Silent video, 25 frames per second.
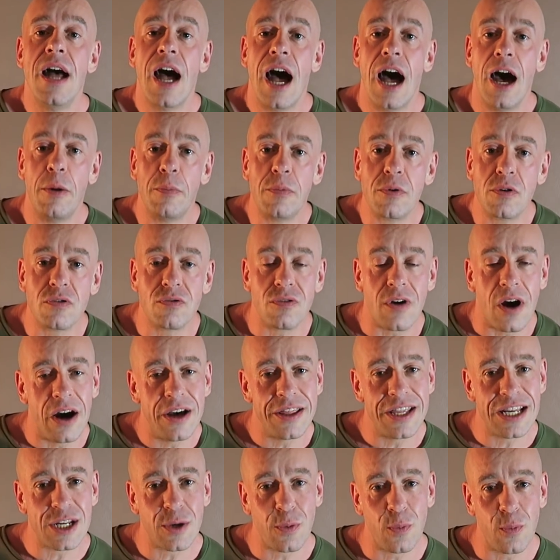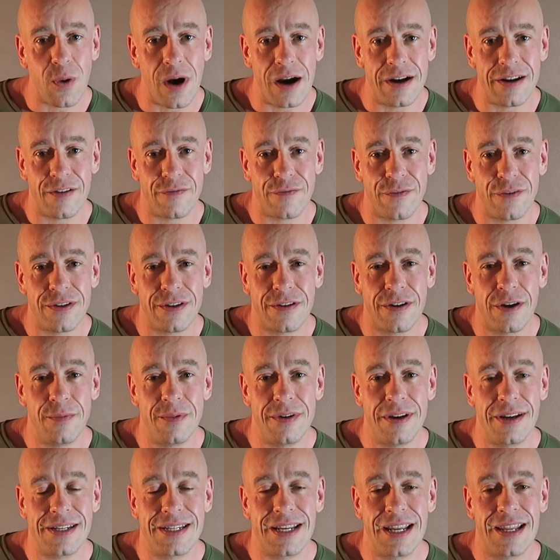help grow this wonderful
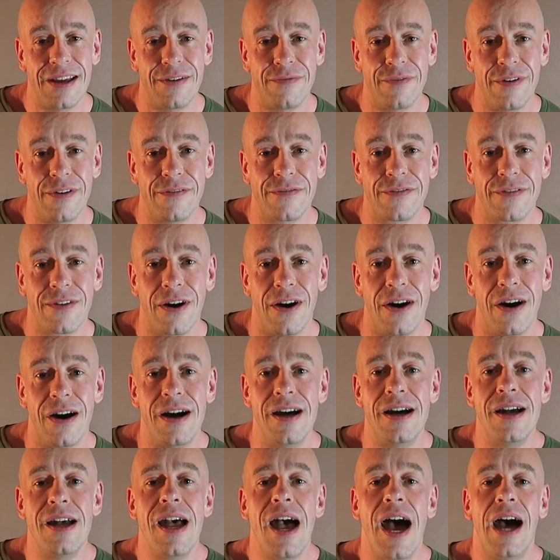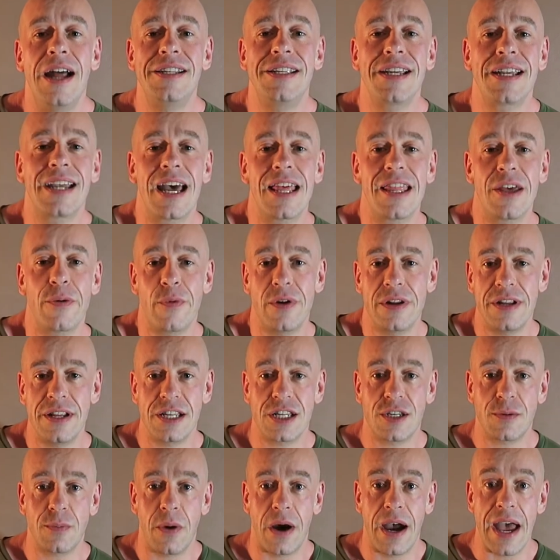community that we've got, and together we'll
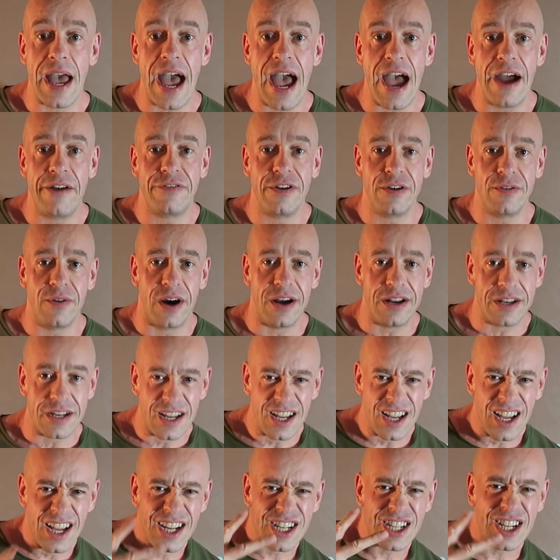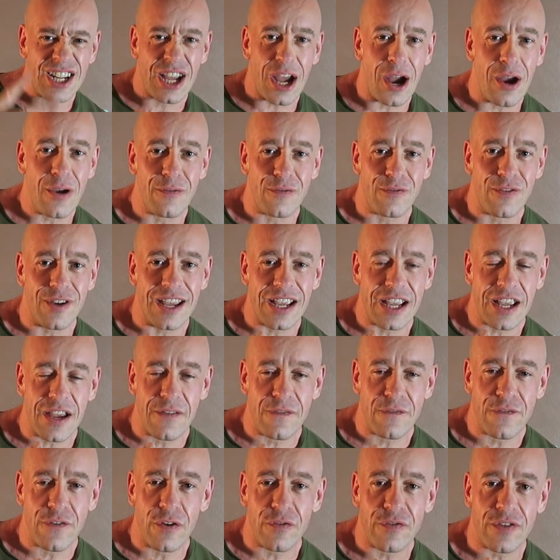inspire everyone to go
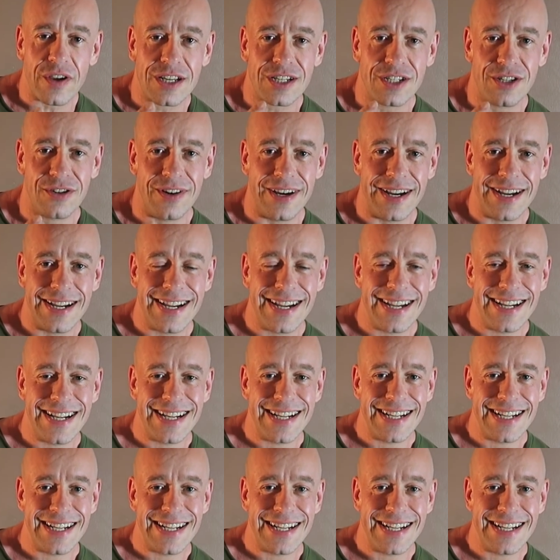vegan for victory.